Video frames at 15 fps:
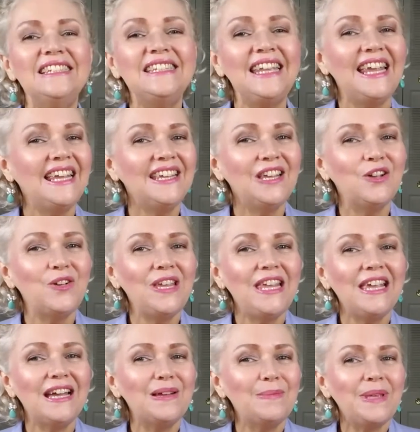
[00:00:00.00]
Thank you,
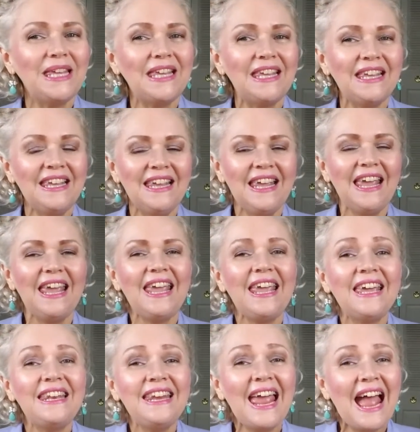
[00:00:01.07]
Yami
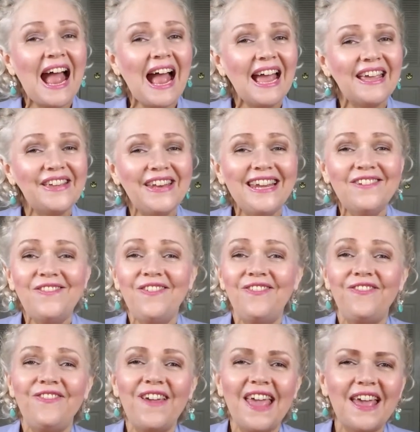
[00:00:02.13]
and Heidi,
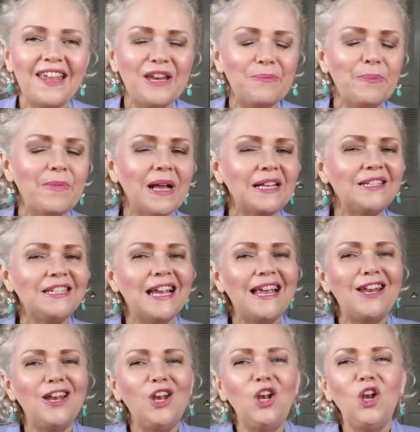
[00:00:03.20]
very much.
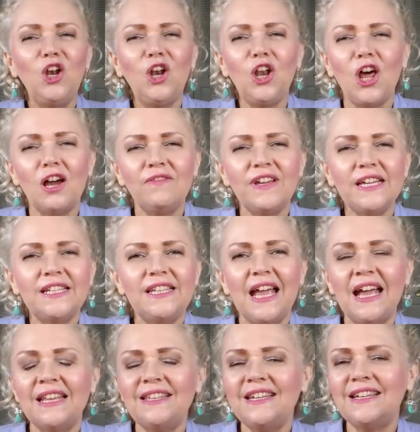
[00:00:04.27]
I love it.
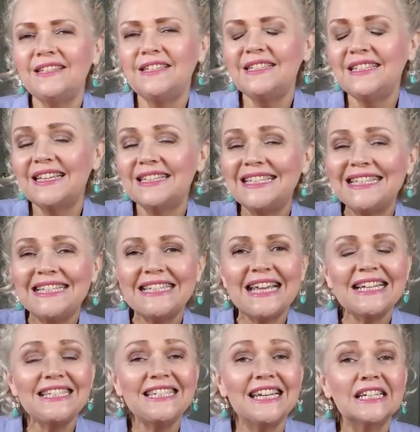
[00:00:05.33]
I think this is
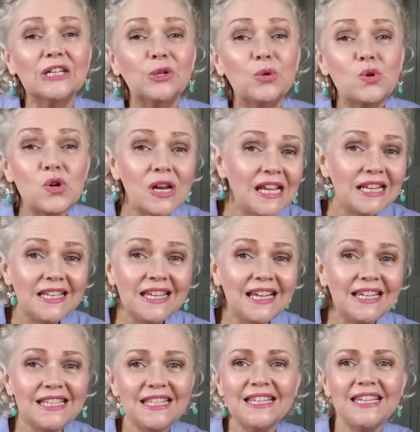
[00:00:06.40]
such a great
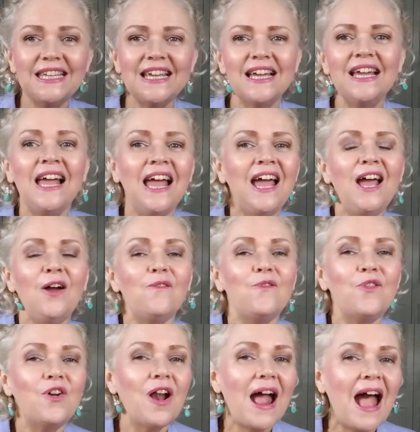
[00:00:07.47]
idea
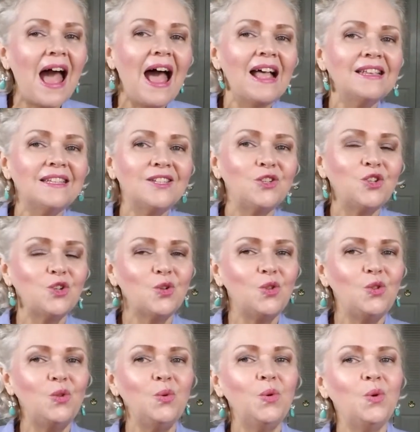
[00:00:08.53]
for us to
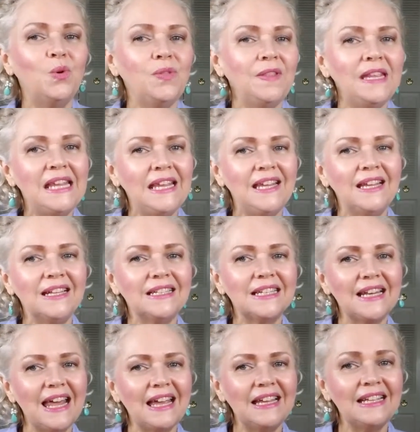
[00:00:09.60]
do things
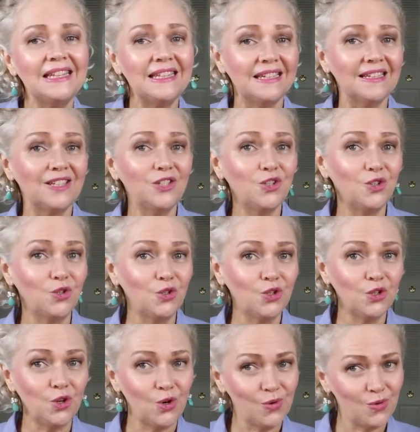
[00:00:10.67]
like this to
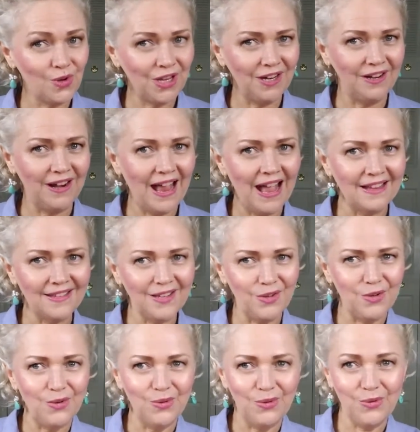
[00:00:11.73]
show here at
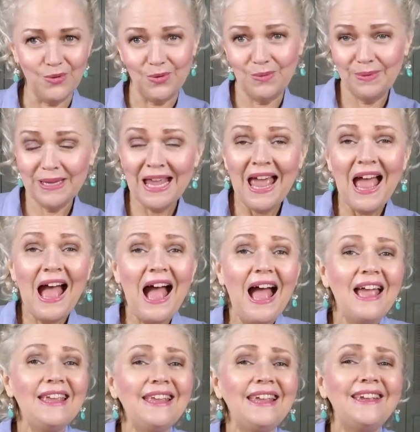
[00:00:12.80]
YouTube.
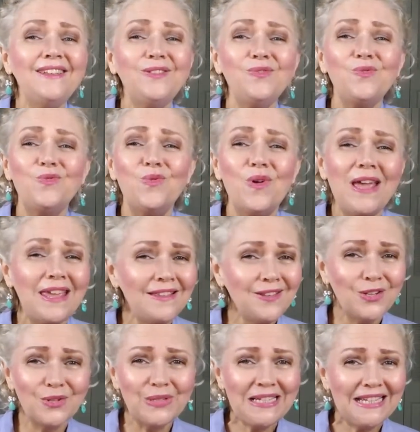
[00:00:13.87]
I can't wait
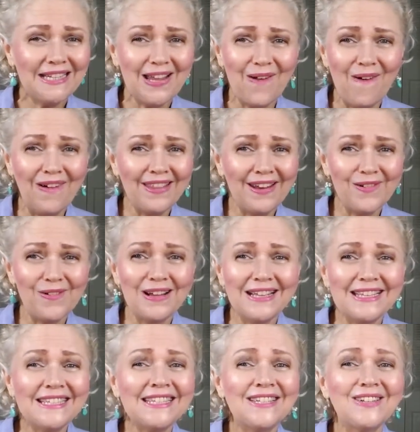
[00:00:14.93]
to see the other
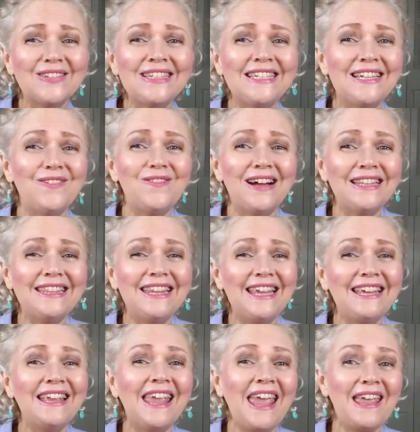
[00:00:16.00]
ones, to see what
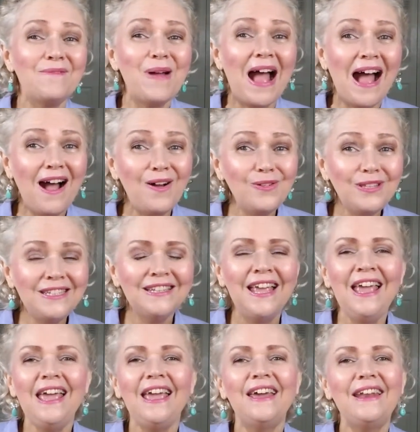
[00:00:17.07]
they came out.
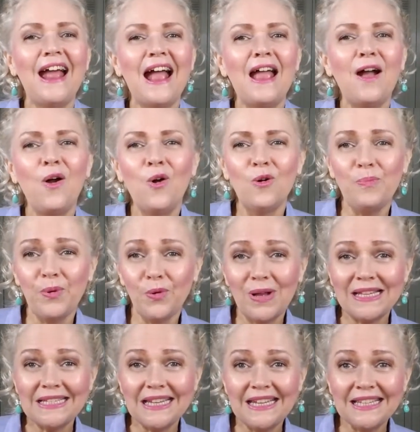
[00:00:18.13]
And I hope it
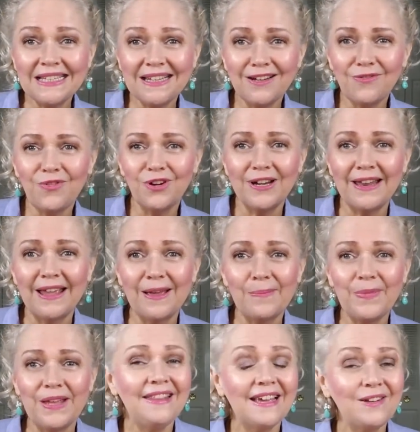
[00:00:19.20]
was easier for
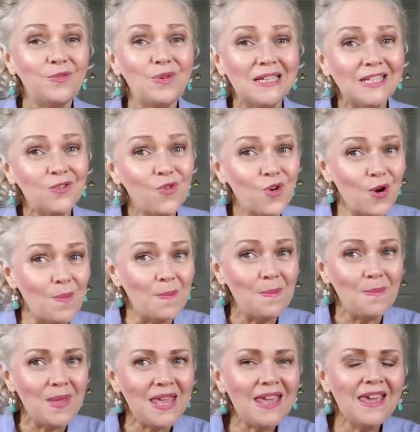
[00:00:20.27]
them than it was for
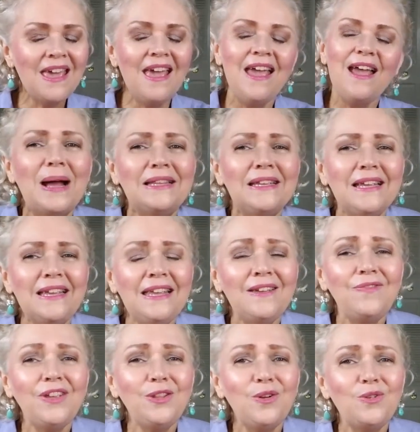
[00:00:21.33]
me. But
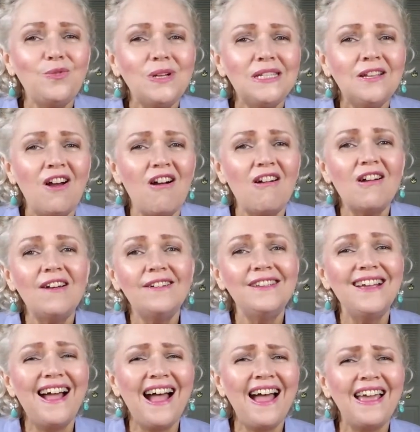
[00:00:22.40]
even though it was
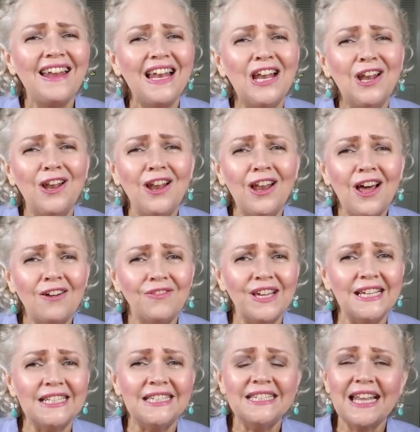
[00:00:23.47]
hard, I love
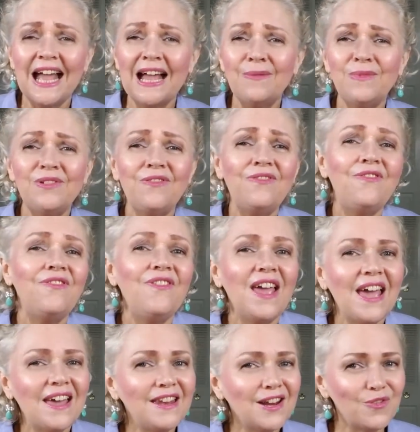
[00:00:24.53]
it. I'm
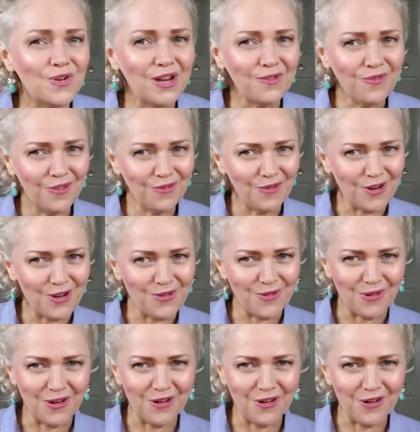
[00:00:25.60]
very grateful for you